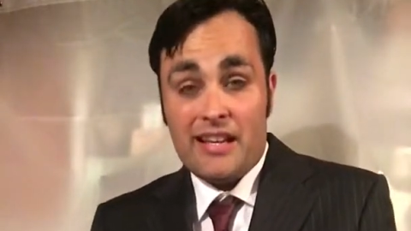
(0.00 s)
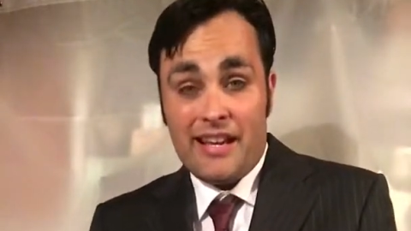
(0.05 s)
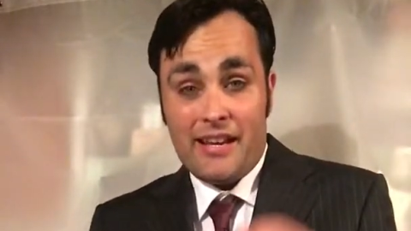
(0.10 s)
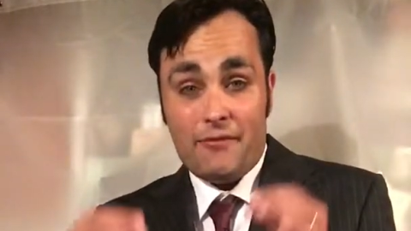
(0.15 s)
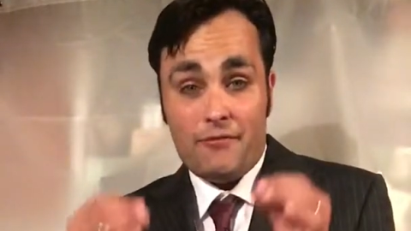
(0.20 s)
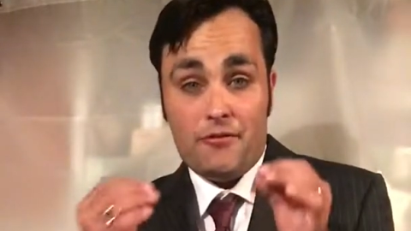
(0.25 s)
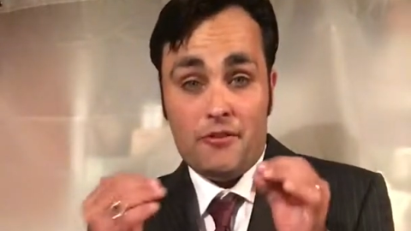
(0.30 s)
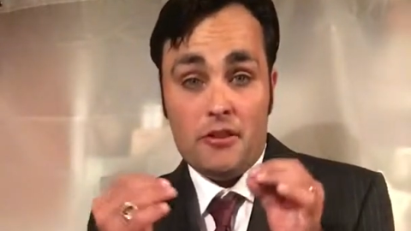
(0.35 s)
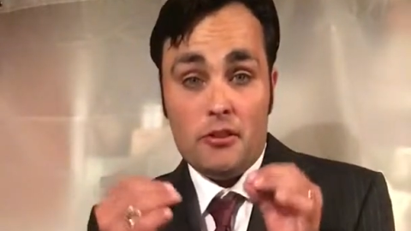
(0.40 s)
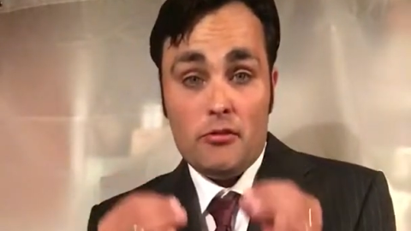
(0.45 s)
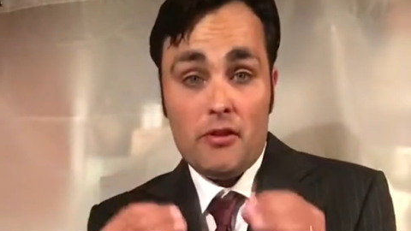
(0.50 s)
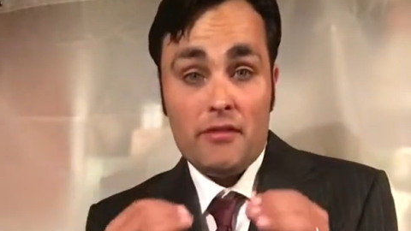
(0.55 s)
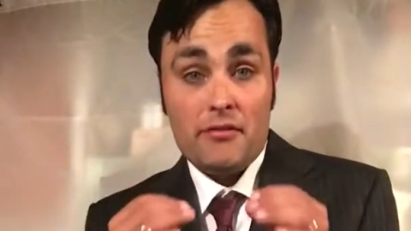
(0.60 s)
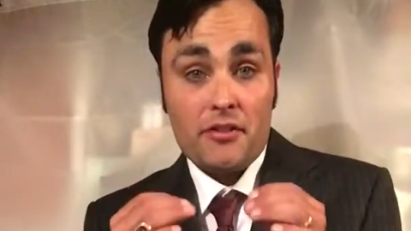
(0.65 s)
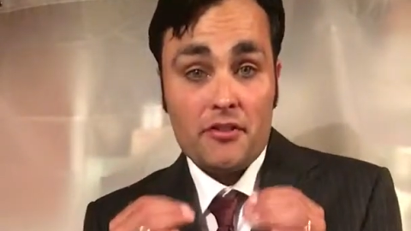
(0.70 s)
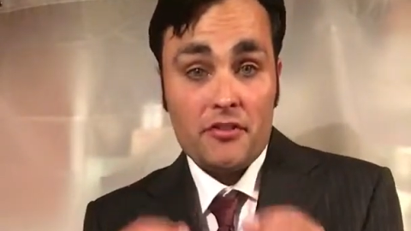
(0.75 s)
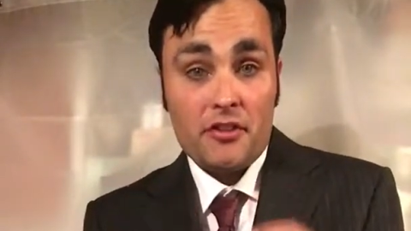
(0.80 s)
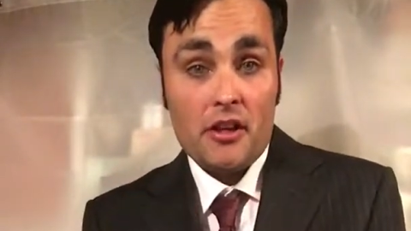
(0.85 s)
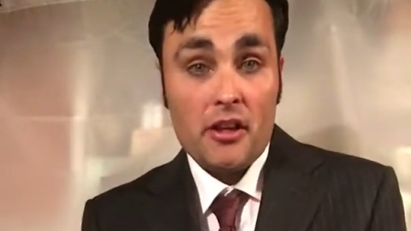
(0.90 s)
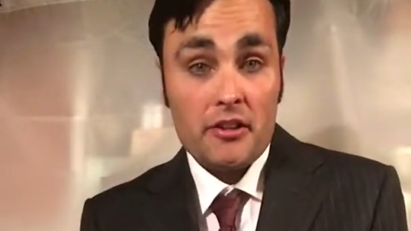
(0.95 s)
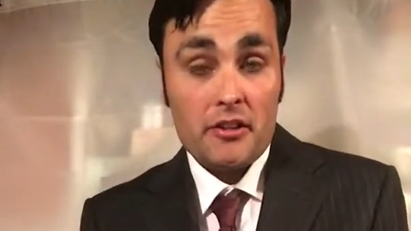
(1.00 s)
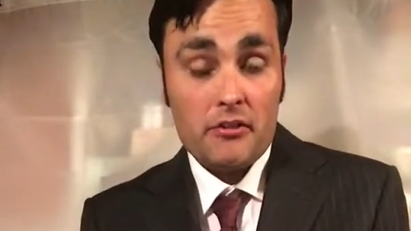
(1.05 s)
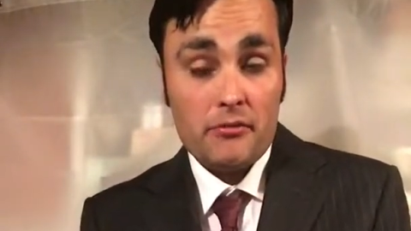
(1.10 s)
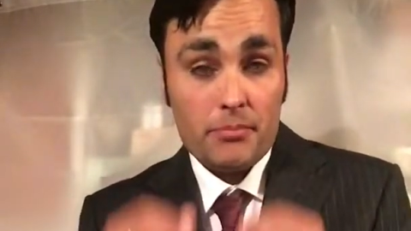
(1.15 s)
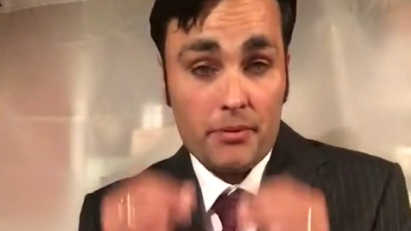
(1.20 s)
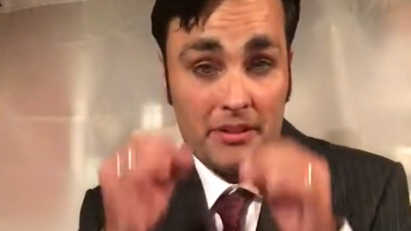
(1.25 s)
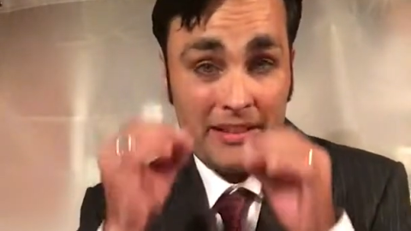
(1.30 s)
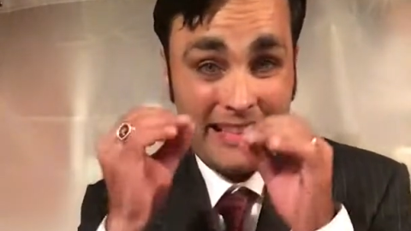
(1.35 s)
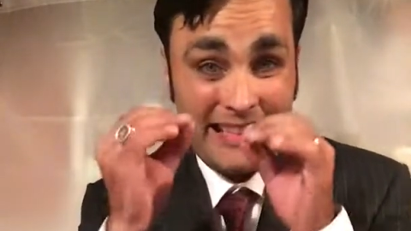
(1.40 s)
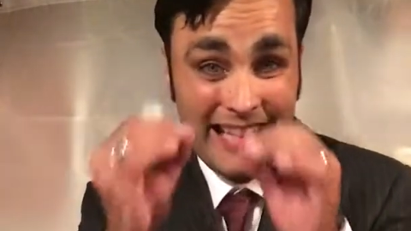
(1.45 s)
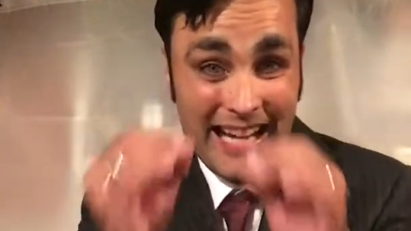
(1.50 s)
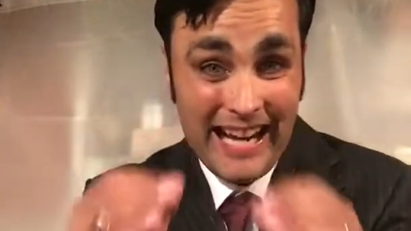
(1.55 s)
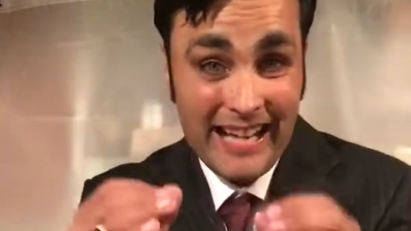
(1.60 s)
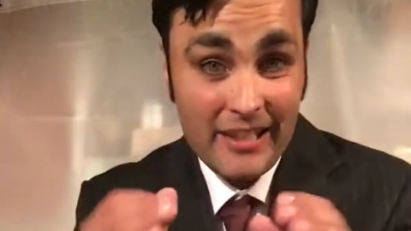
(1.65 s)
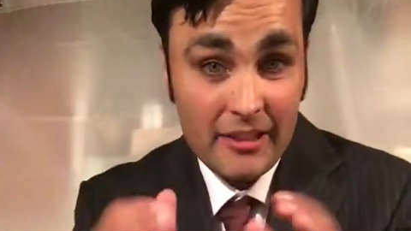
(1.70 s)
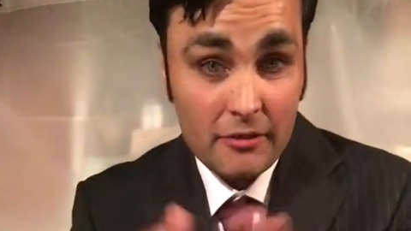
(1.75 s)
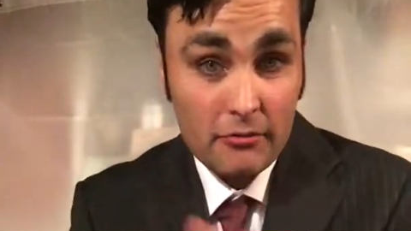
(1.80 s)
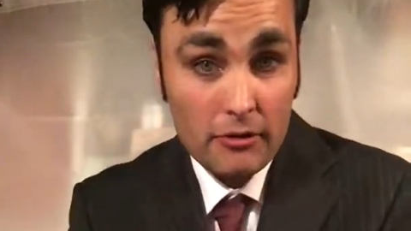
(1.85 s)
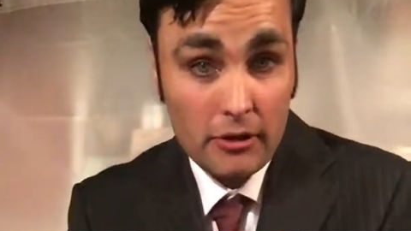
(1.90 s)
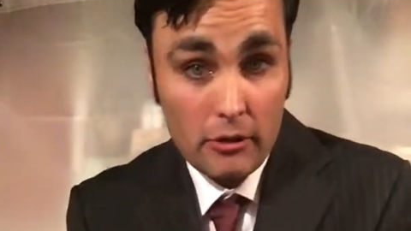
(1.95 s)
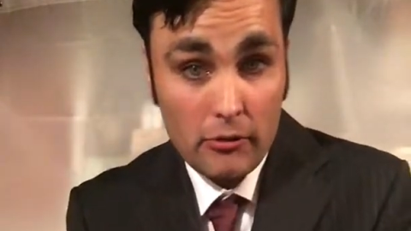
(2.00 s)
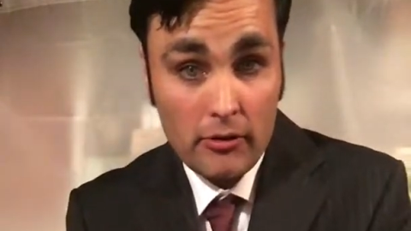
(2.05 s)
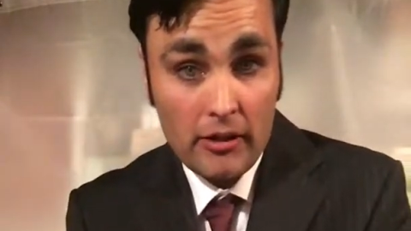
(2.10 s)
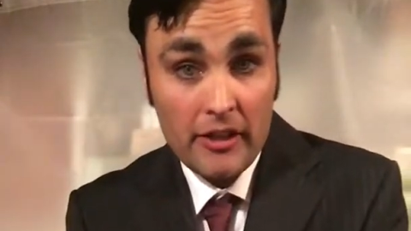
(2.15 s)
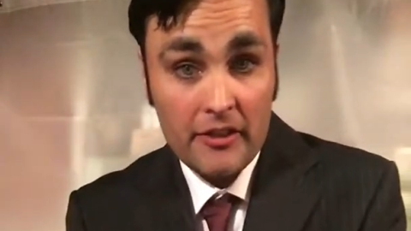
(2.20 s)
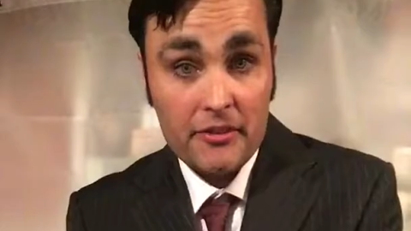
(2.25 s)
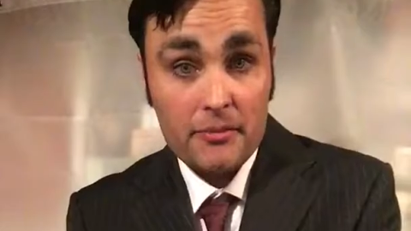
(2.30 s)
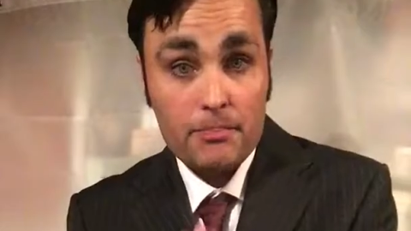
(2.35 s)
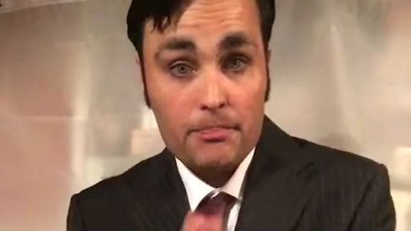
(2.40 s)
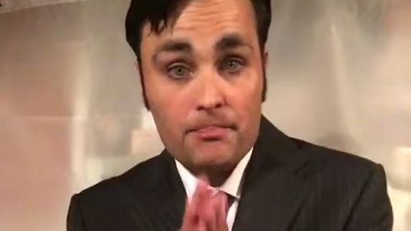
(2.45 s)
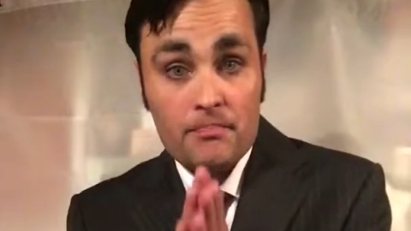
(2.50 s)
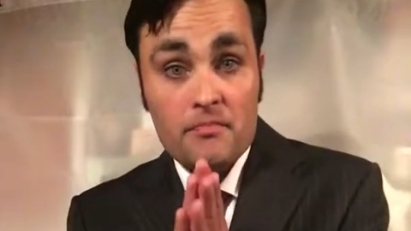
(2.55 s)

If you have a song you've been dying to request,